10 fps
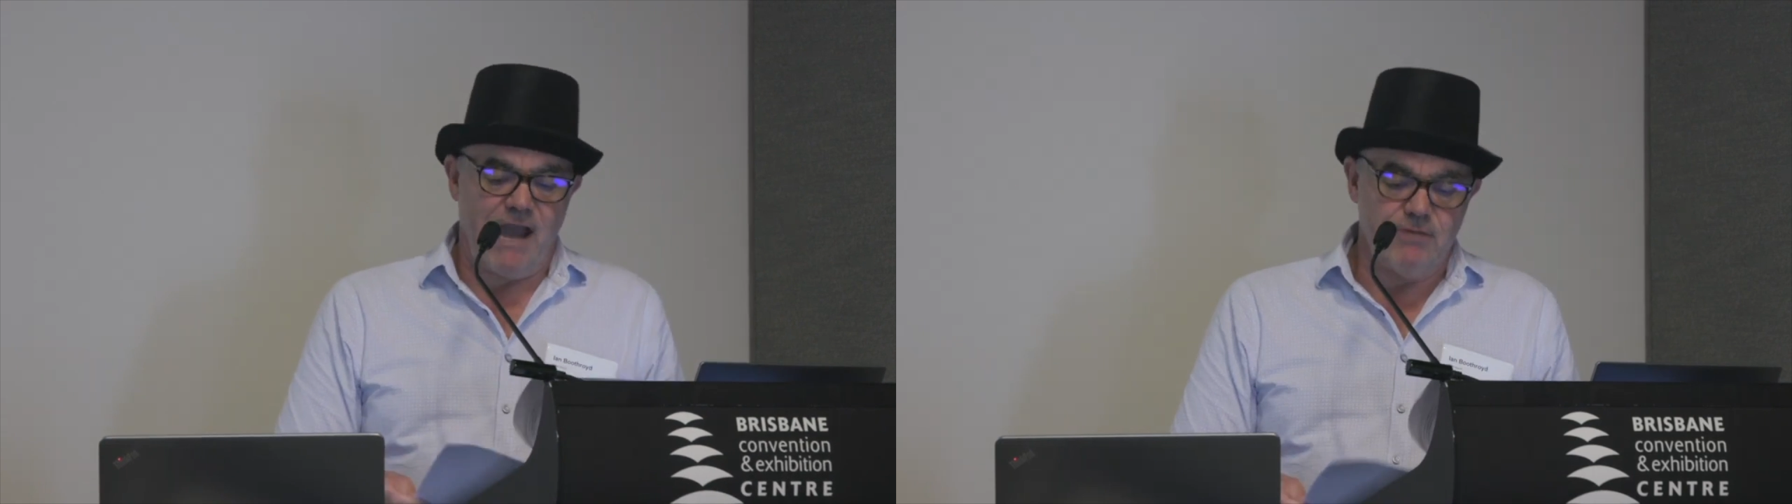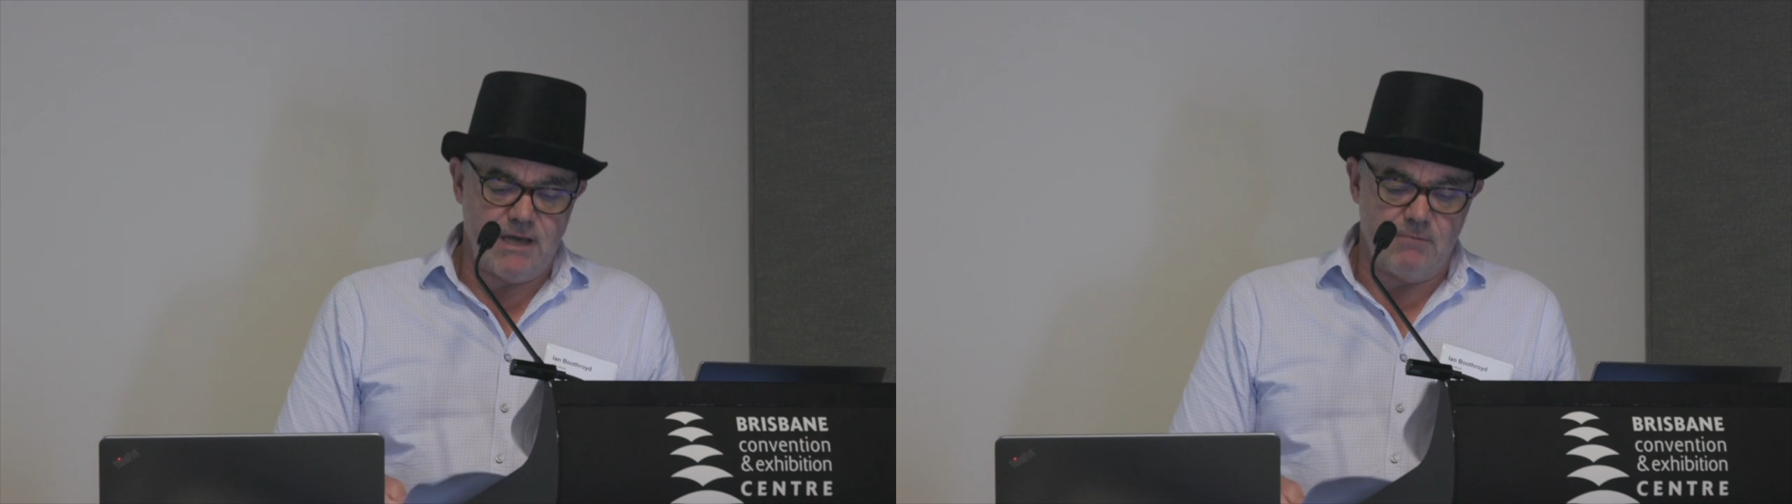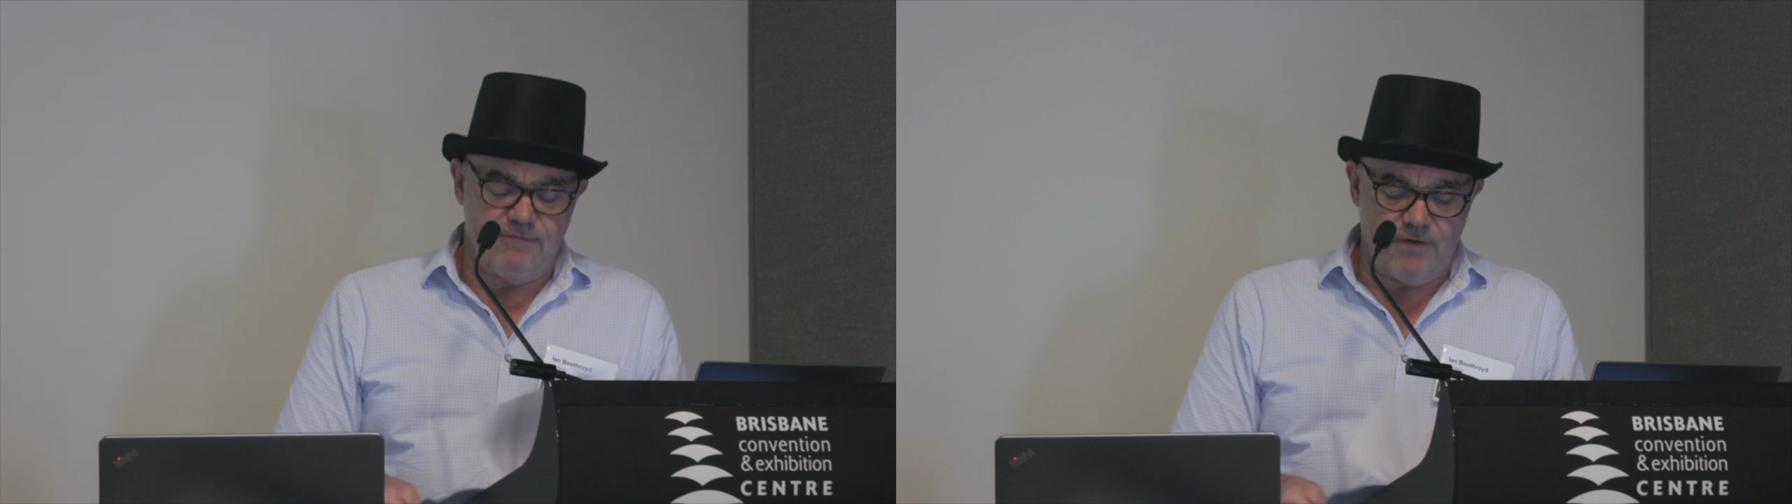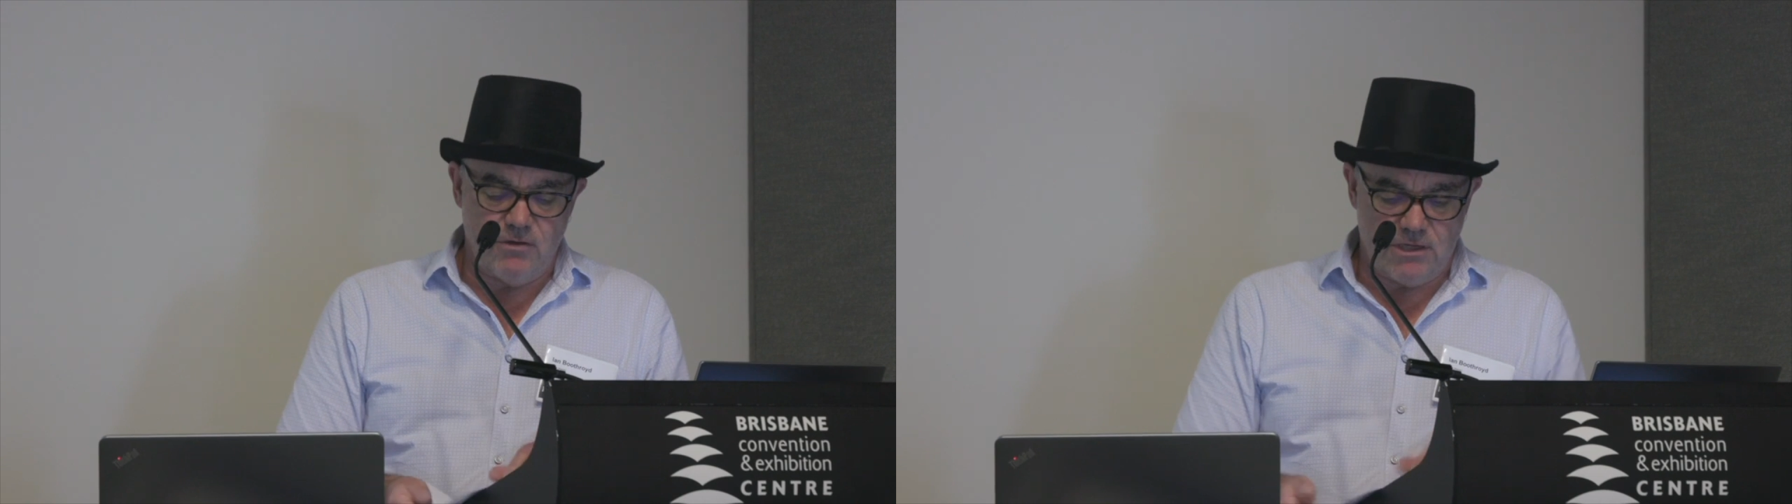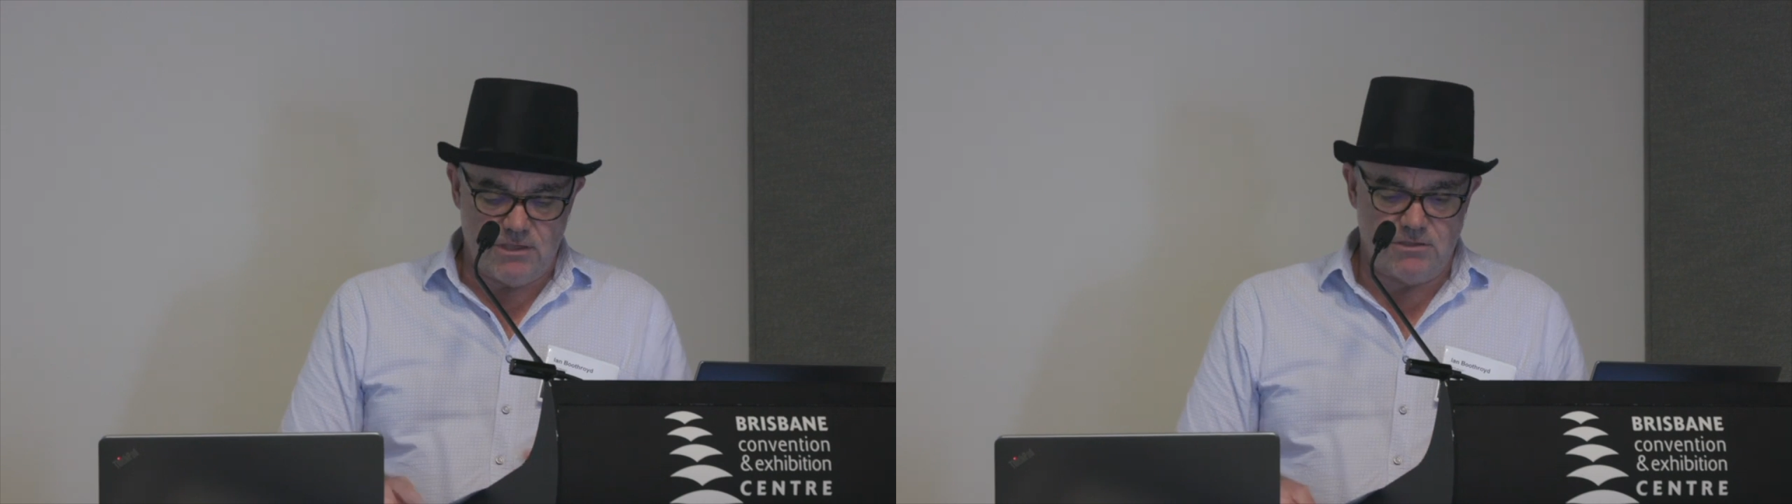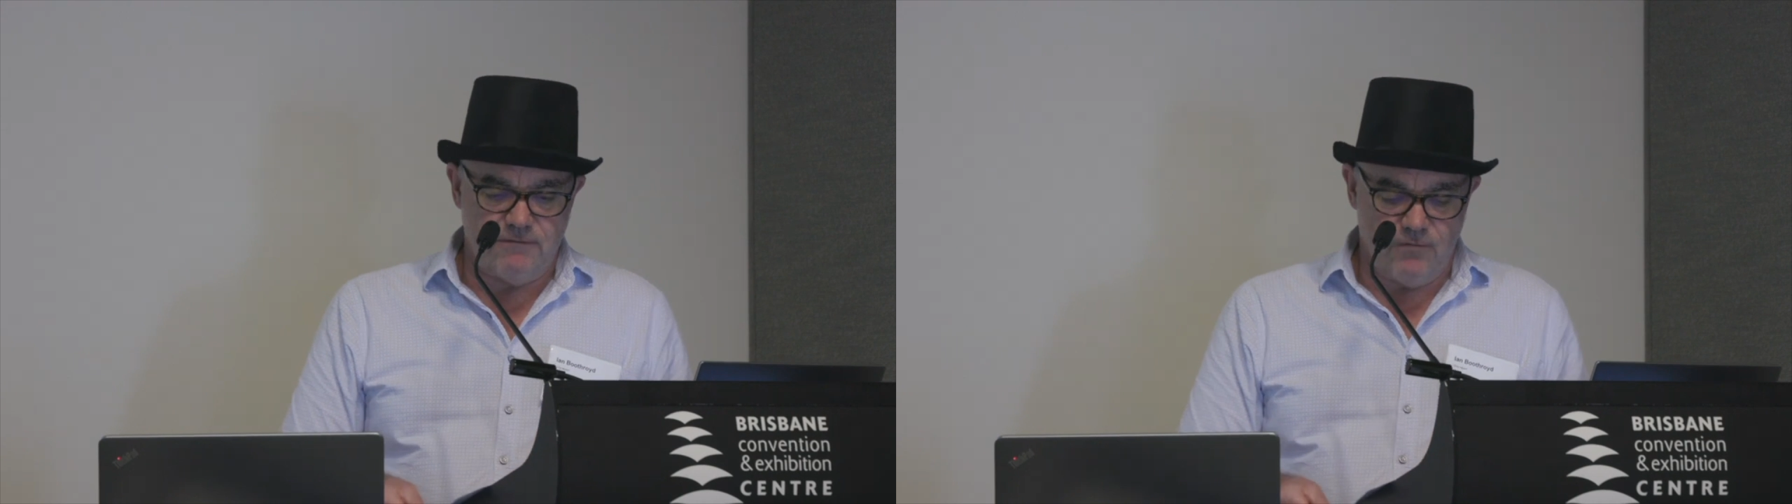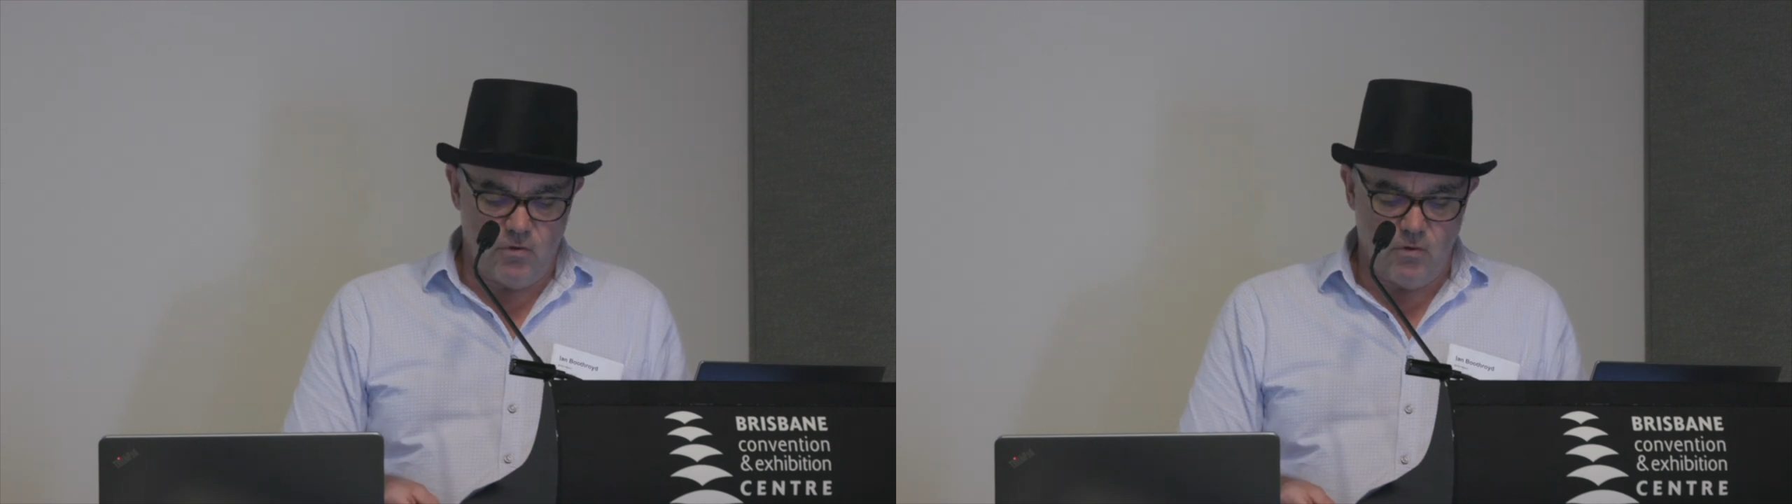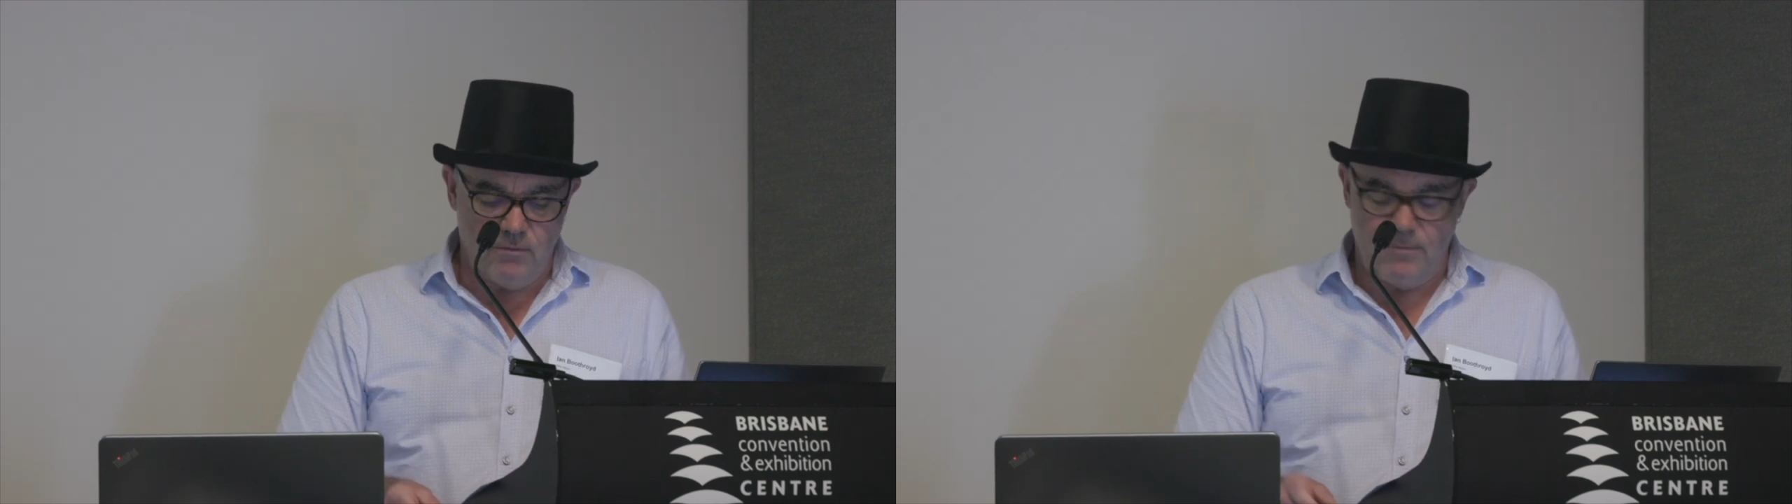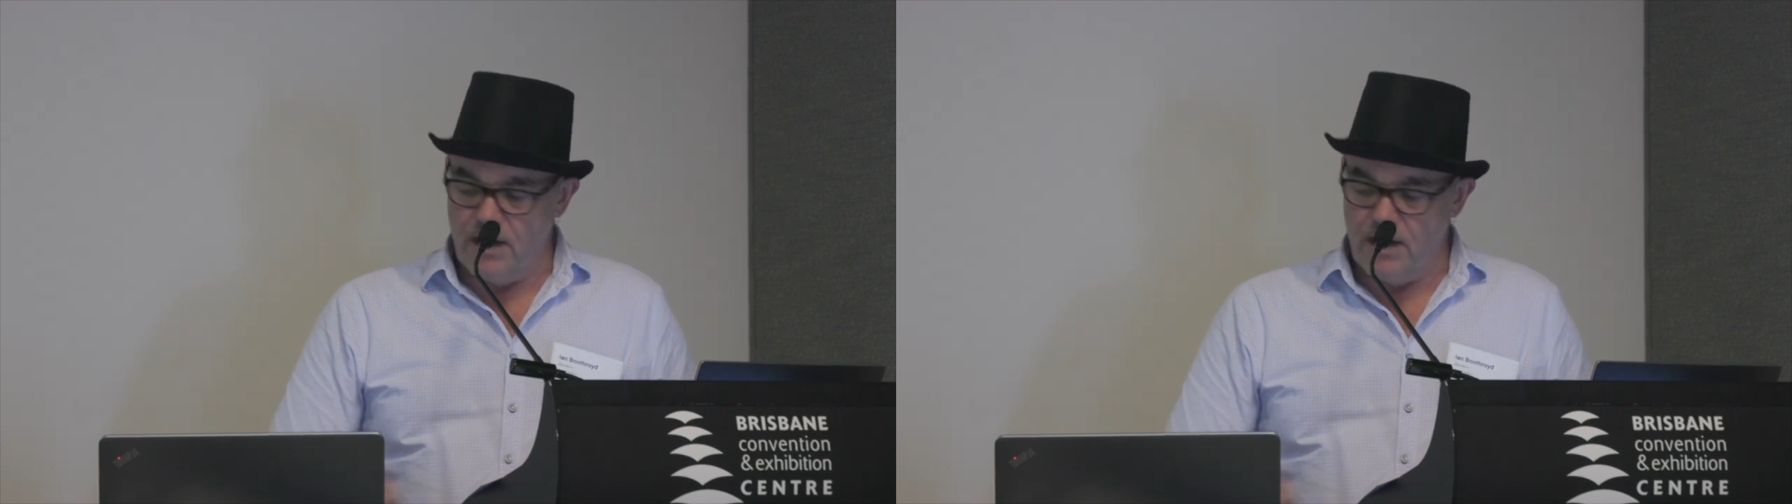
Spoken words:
outcome focus for